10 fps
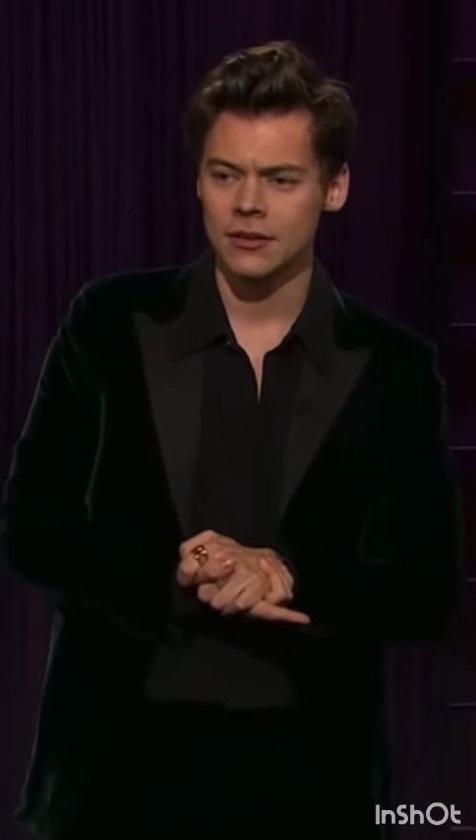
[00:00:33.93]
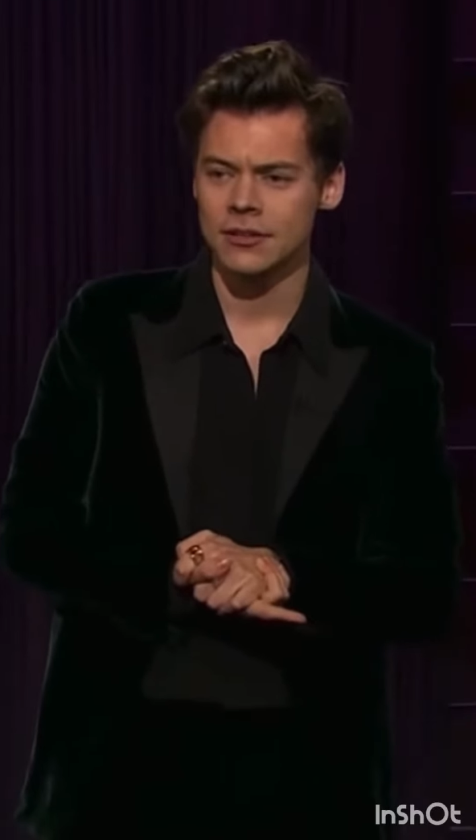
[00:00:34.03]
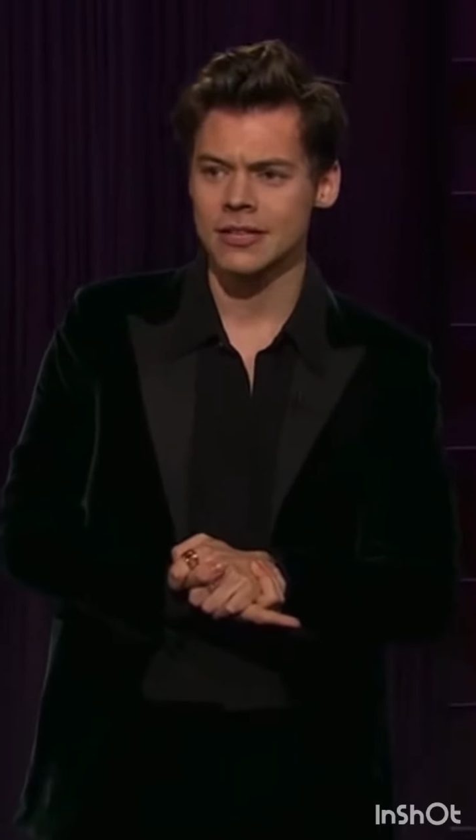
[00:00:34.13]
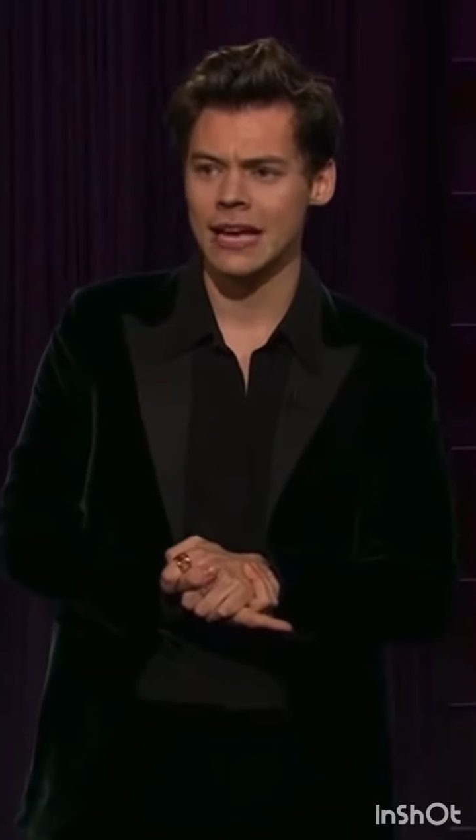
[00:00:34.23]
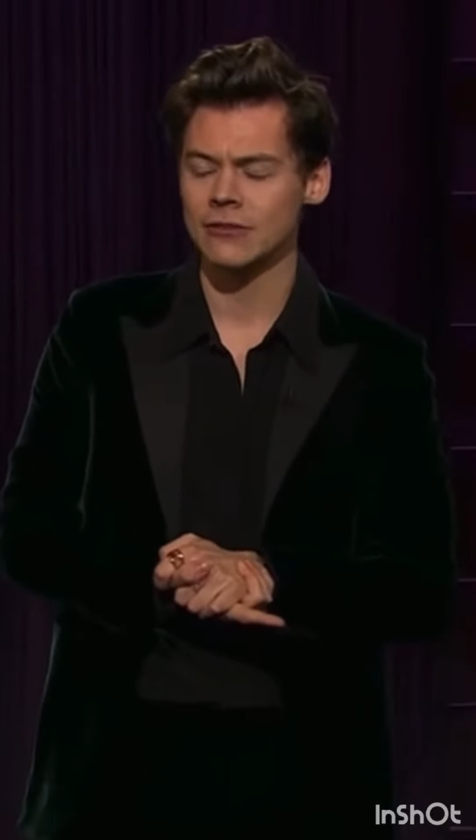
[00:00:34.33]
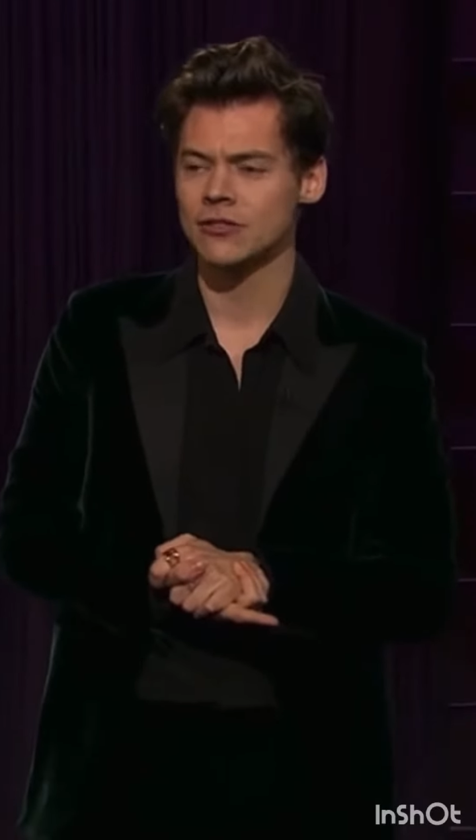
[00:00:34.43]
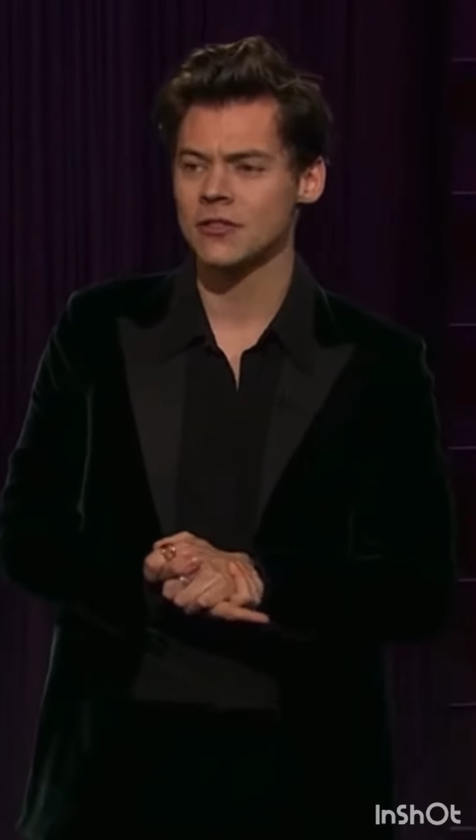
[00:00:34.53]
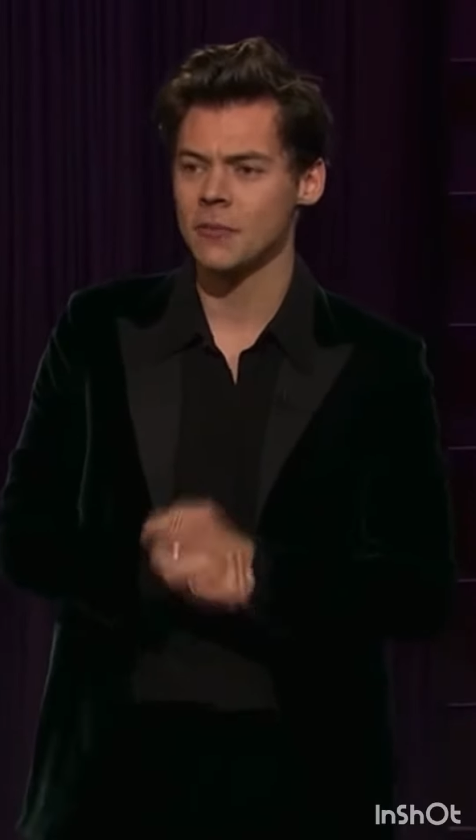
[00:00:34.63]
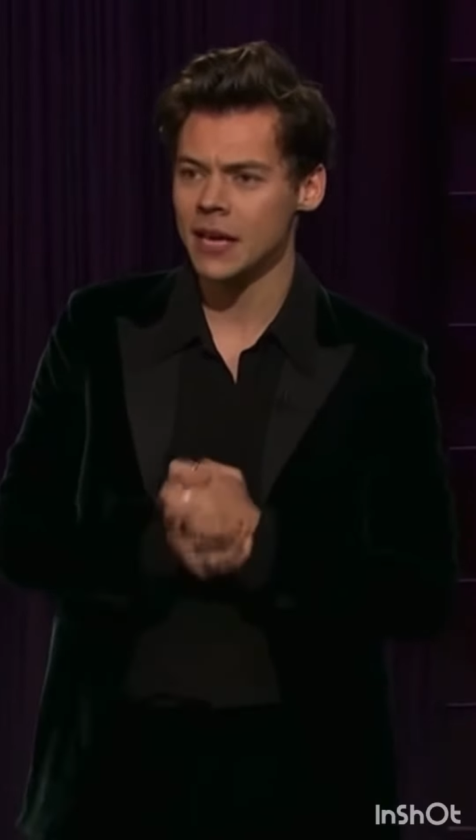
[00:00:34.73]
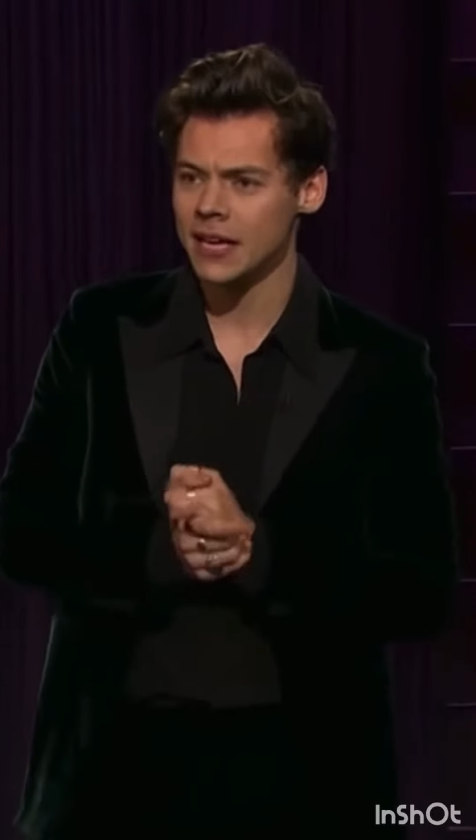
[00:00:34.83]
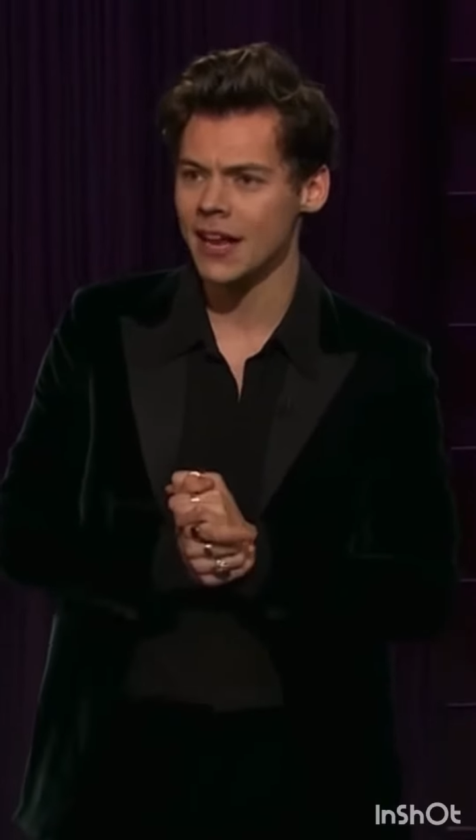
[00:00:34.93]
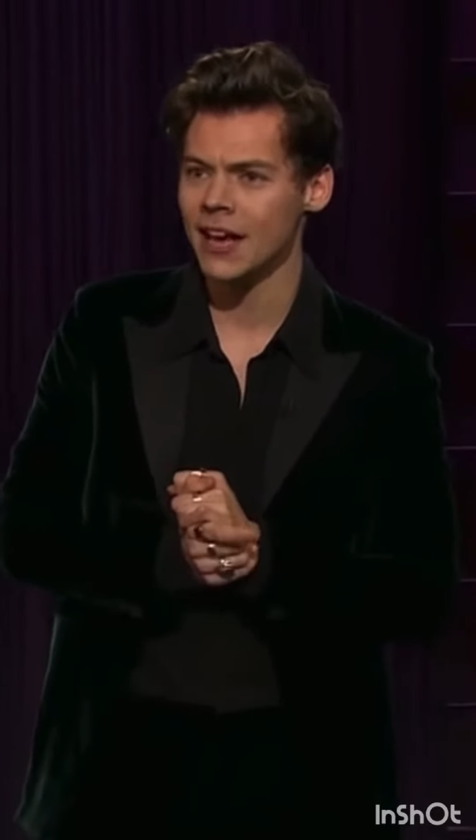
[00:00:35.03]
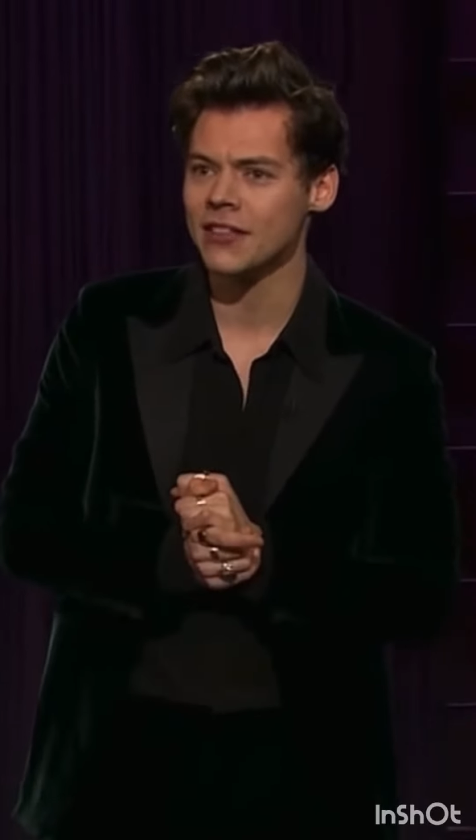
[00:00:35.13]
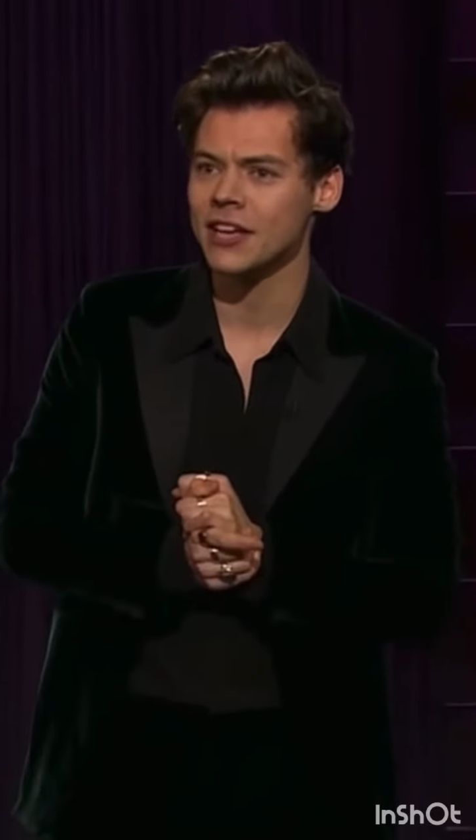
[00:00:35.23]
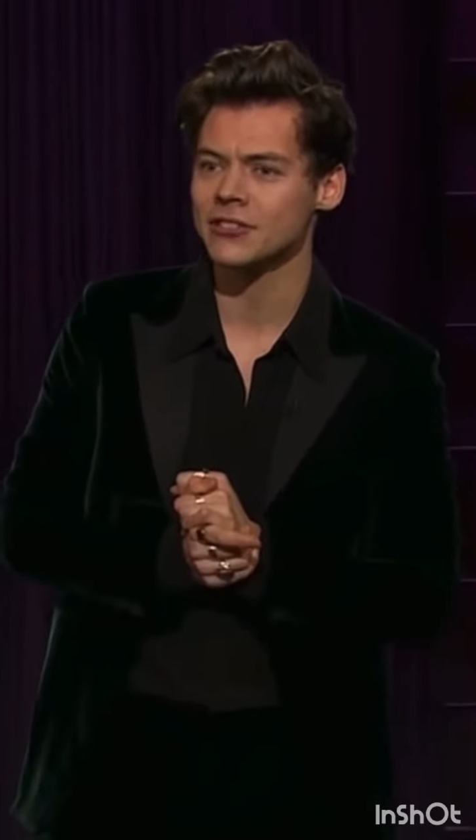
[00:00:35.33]
Sounds to me
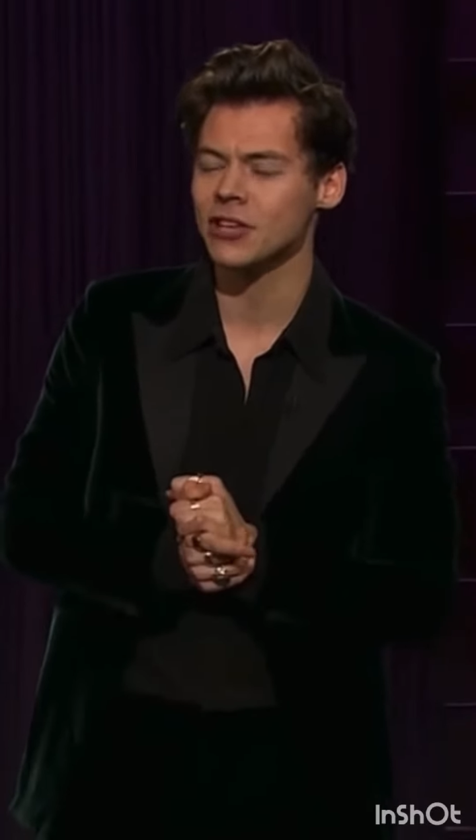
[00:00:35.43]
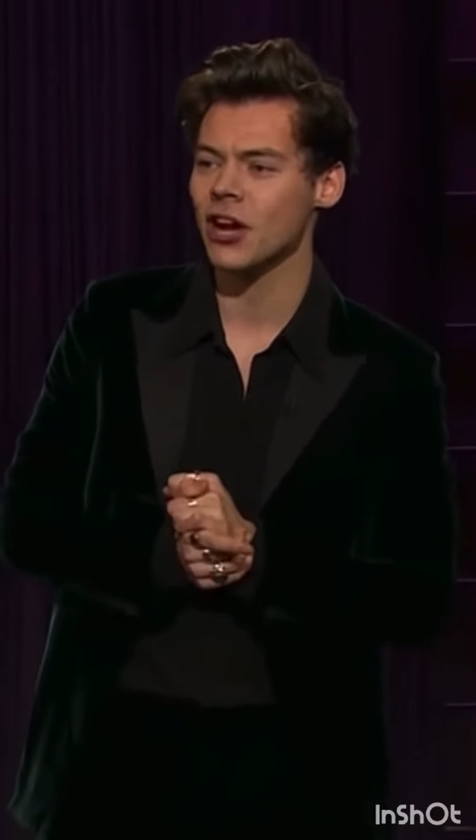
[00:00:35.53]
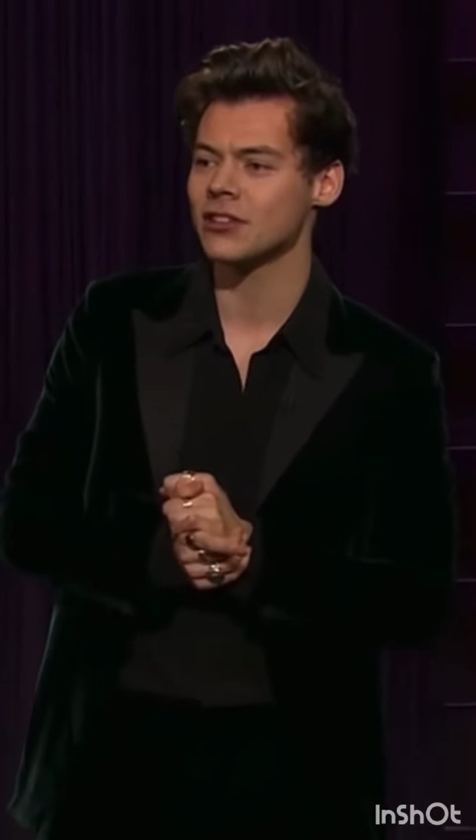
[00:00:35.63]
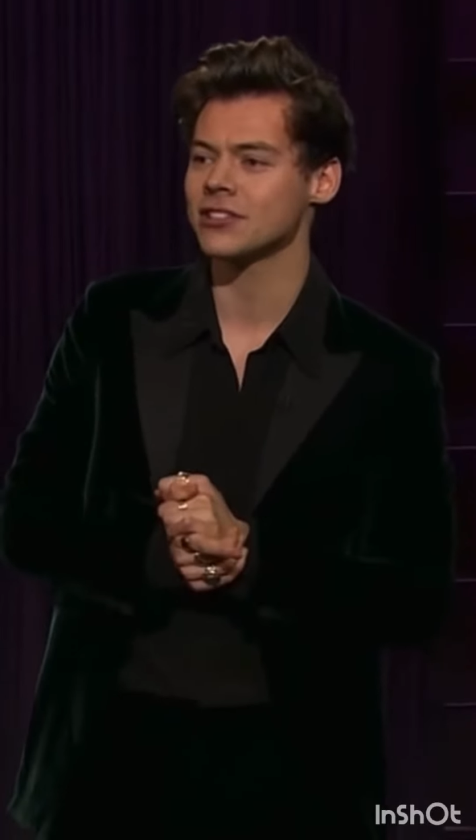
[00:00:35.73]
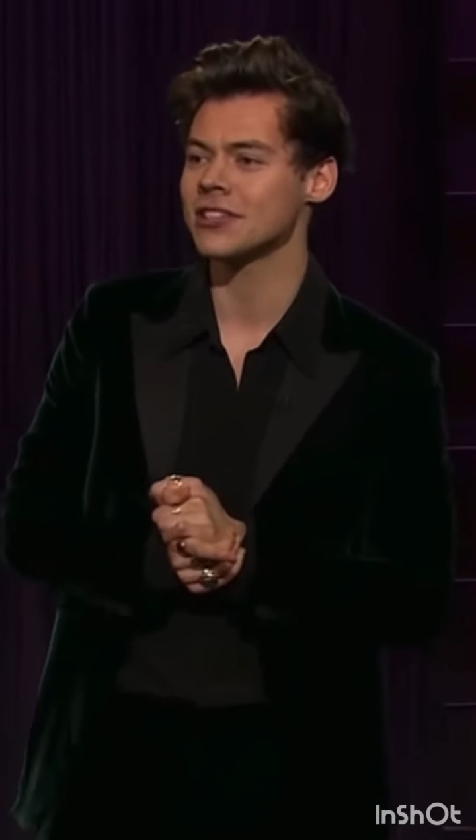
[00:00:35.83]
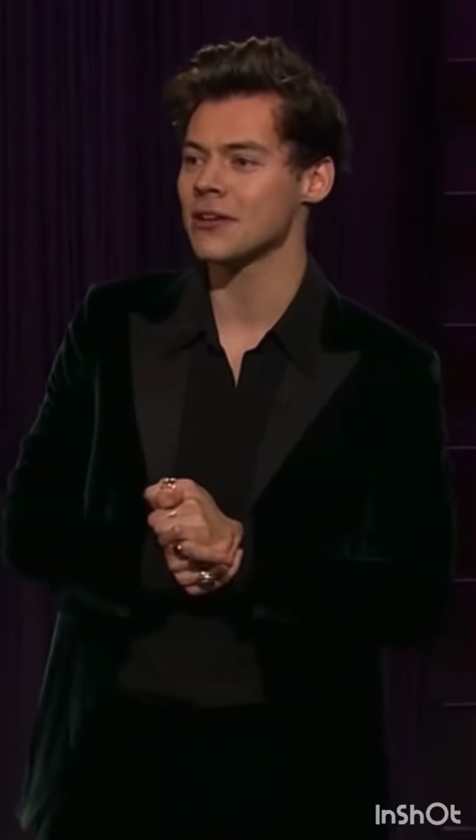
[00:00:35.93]
like they're charging